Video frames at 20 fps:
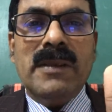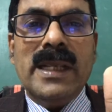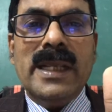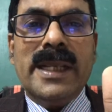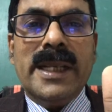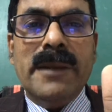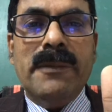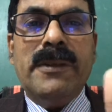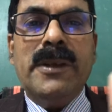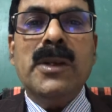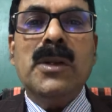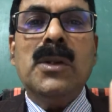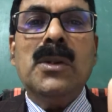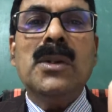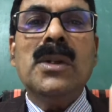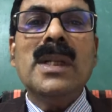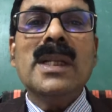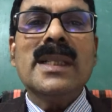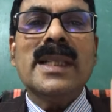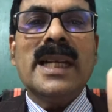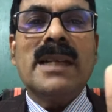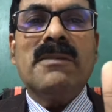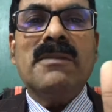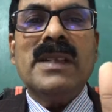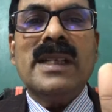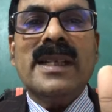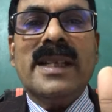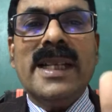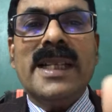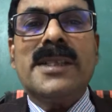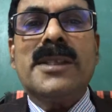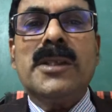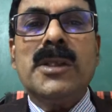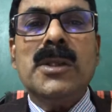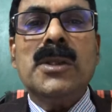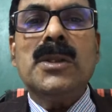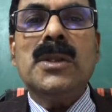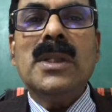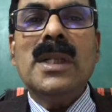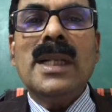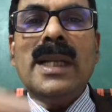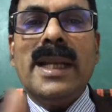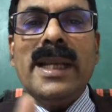get you